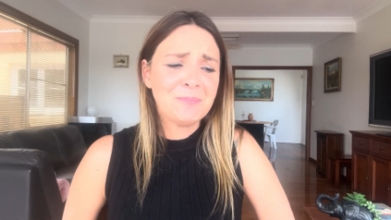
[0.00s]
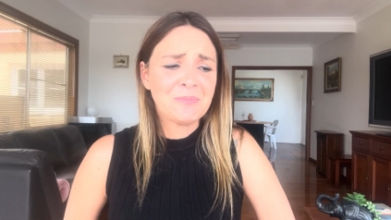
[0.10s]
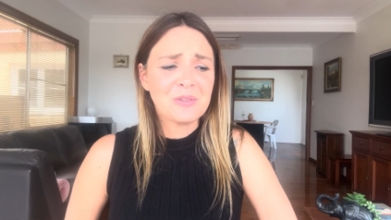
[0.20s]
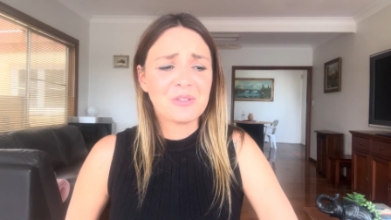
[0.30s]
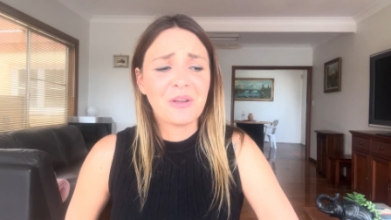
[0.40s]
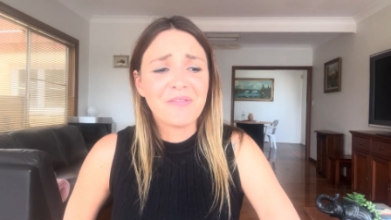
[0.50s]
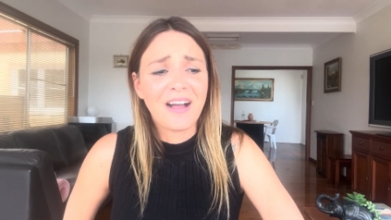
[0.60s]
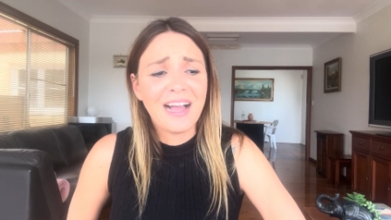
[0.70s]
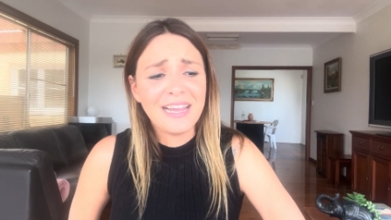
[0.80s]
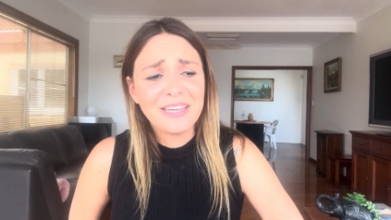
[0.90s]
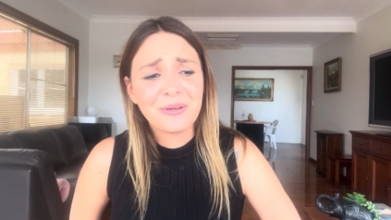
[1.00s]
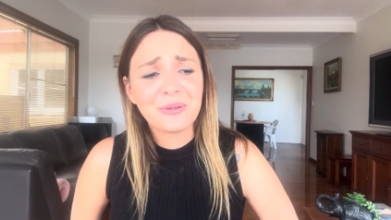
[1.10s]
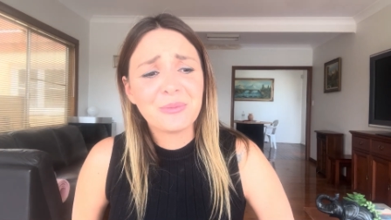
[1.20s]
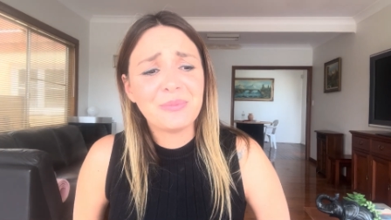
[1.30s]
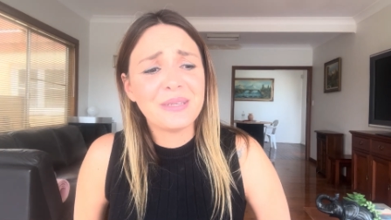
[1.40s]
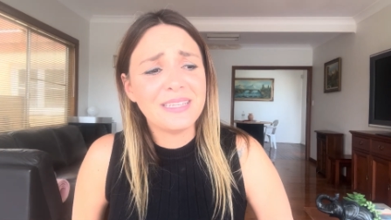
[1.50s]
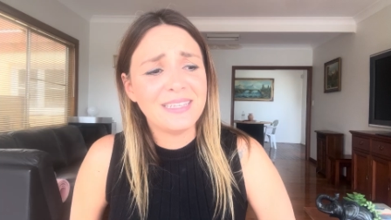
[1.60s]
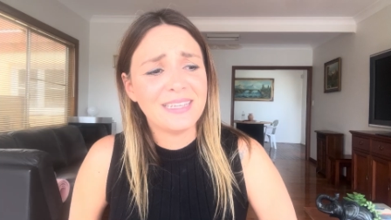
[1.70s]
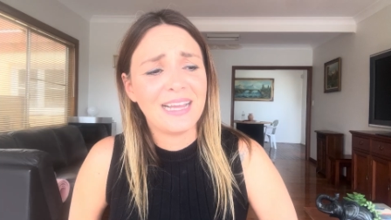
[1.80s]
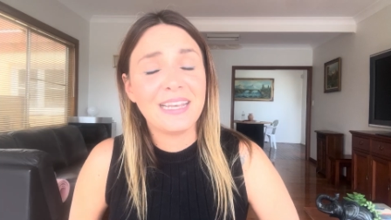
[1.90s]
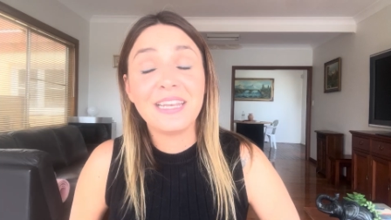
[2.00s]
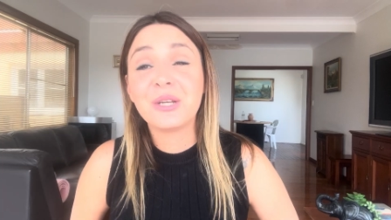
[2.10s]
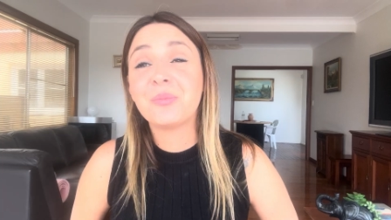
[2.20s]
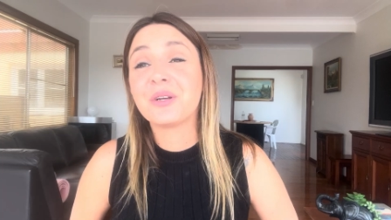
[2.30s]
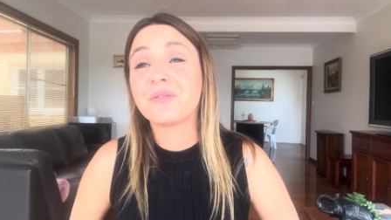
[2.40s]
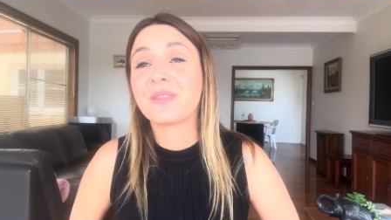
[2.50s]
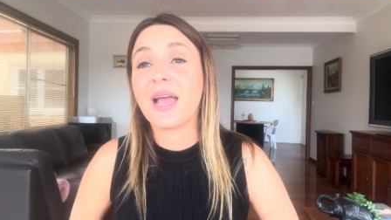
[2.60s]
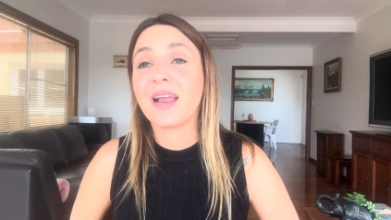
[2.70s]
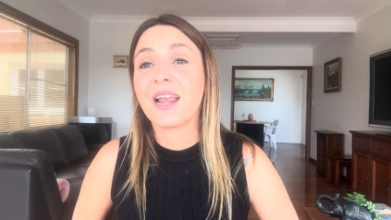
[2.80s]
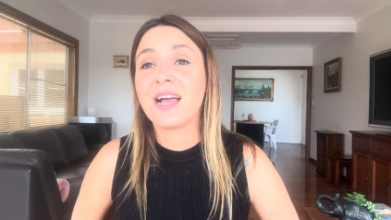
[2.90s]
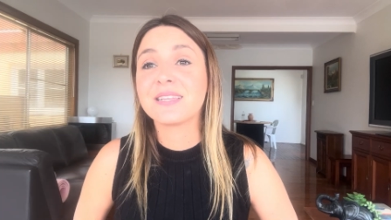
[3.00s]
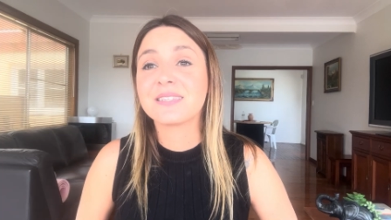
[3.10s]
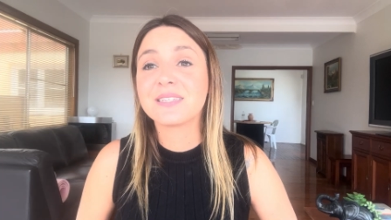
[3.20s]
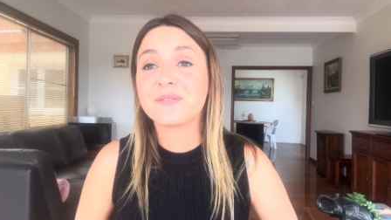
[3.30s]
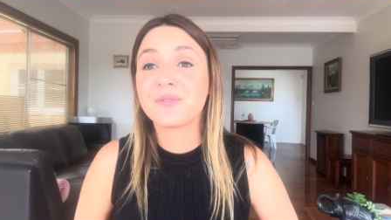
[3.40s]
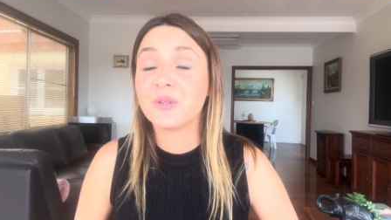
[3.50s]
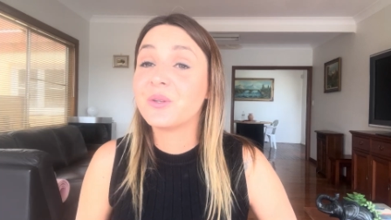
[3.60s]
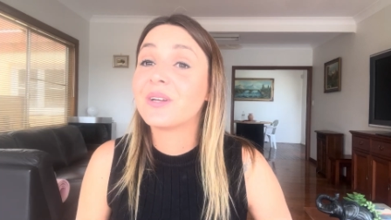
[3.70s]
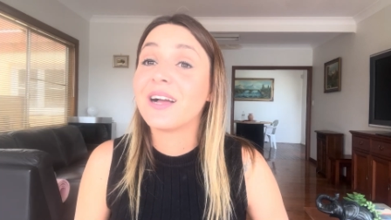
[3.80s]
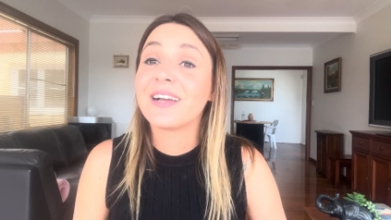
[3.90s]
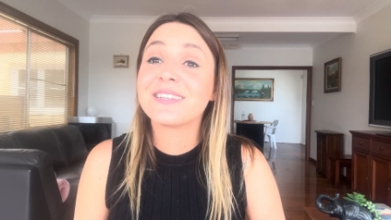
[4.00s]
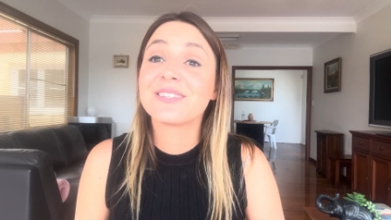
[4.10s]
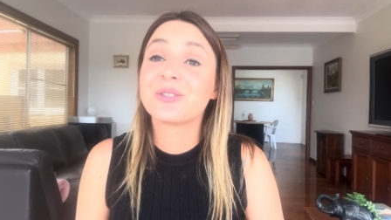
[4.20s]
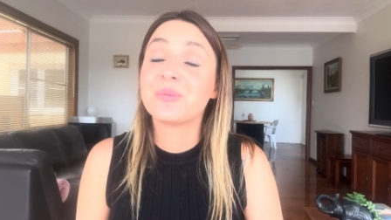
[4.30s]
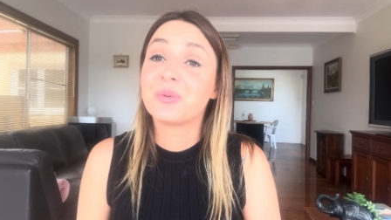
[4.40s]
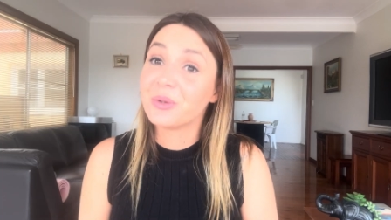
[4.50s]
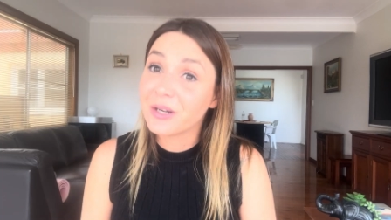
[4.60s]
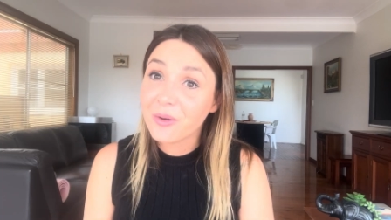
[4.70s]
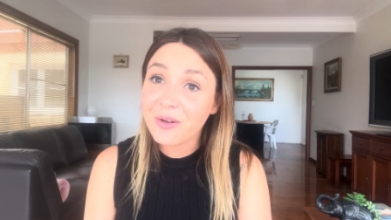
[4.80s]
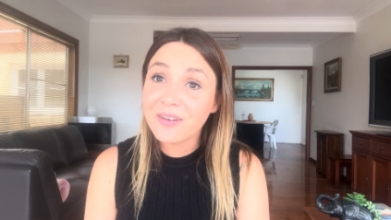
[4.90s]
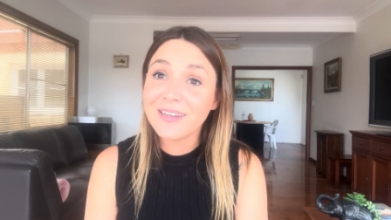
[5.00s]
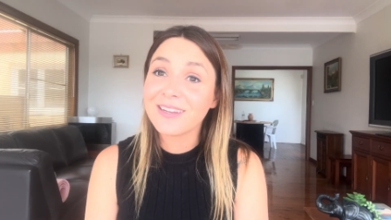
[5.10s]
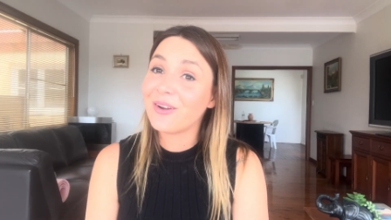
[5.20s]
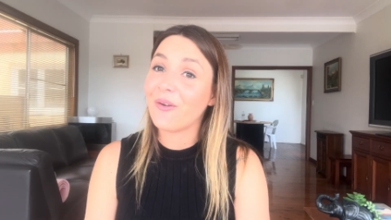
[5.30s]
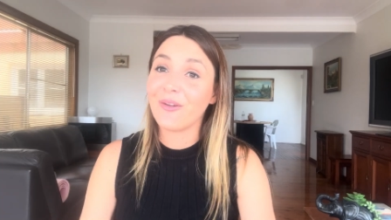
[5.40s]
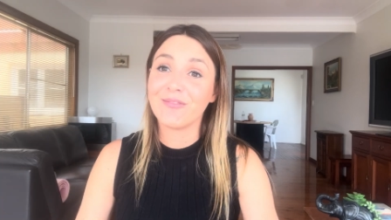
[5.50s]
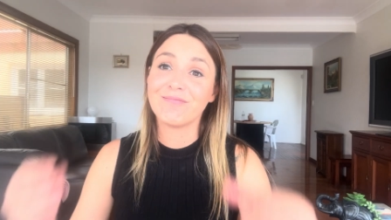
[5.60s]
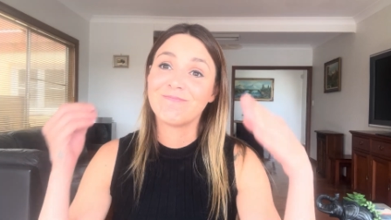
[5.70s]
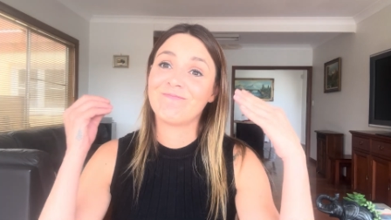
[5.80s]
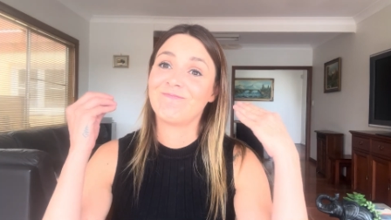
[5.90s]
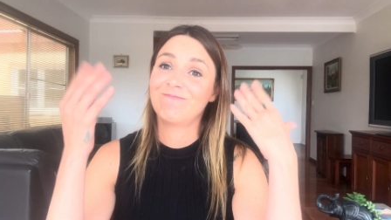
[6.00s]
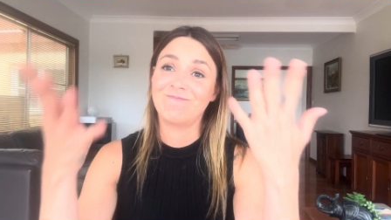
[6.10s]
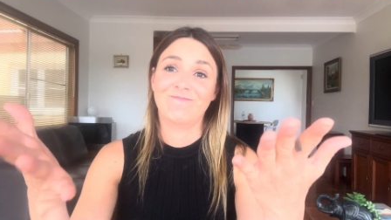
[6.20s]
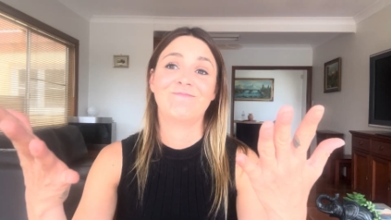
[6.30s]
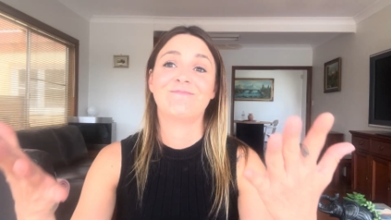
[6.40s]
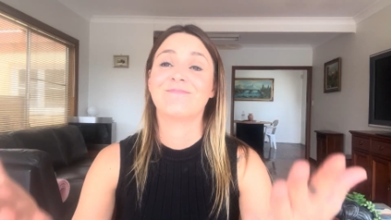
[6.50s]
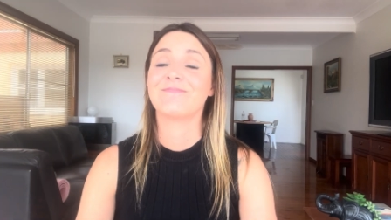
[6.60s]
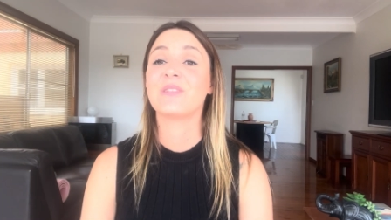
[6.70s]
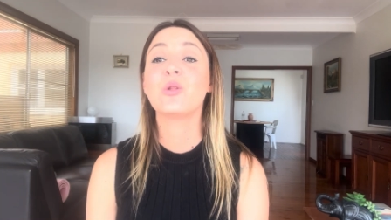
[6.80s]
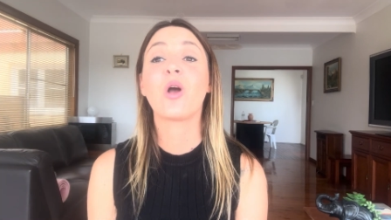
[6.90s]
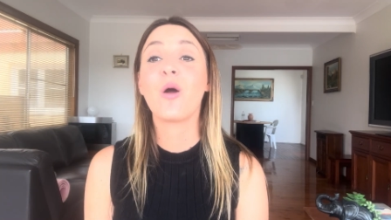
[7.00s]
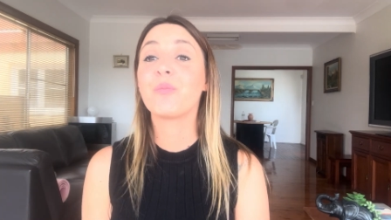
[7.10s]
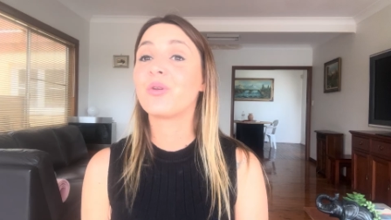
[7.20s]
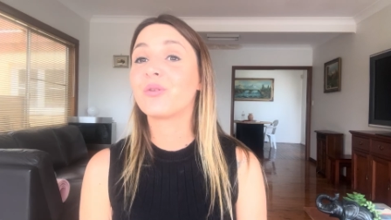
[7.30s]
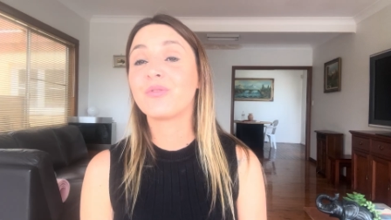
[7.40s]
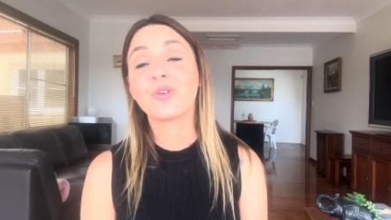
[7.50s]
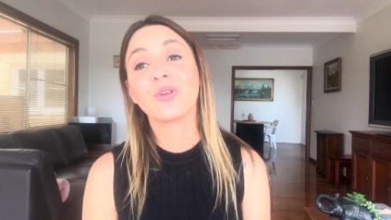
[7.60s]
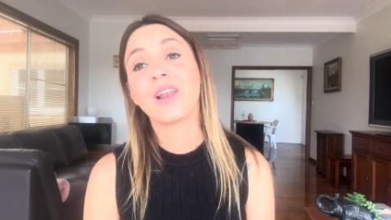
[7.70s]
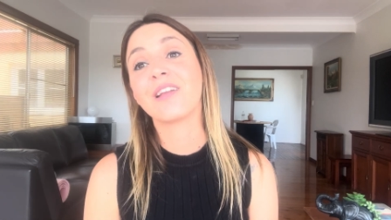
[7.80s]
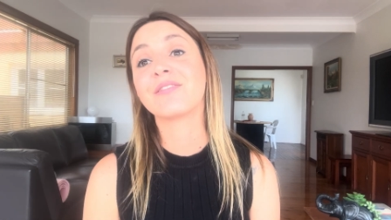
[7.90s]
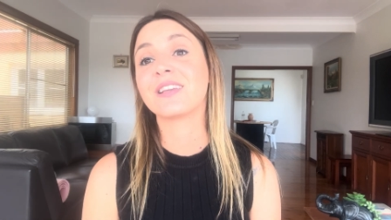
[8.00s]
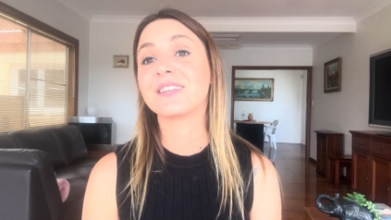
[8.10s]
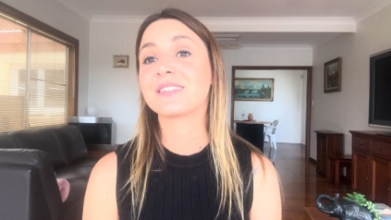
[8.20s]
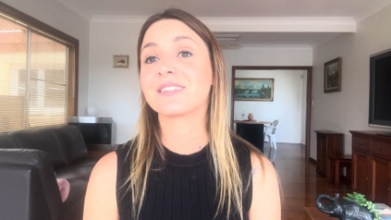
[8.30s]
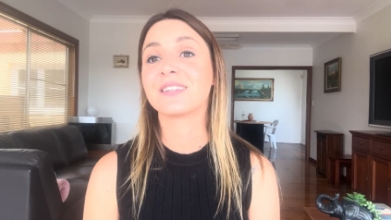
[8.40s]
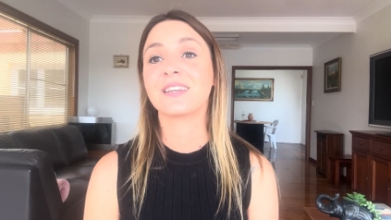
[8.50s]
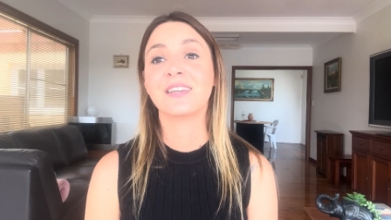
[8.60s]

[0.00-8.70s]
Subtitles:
So if I could be a little bit of that glasses for you guys to put it on and go, look how beautiful your life is.